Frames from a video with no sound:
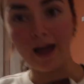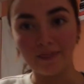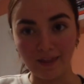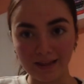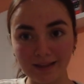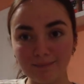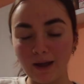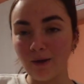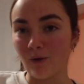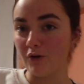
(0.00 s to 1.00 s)
I think in
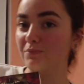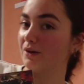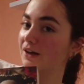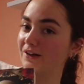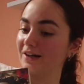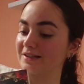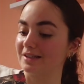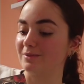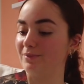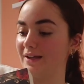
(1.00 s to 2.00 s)
my whole book career
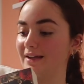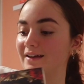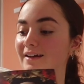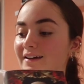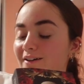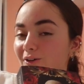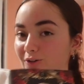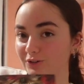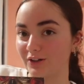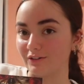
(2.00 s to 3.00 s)
since being
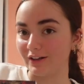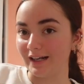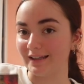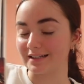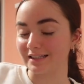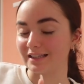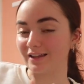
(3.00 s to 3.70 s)
older and reading, this is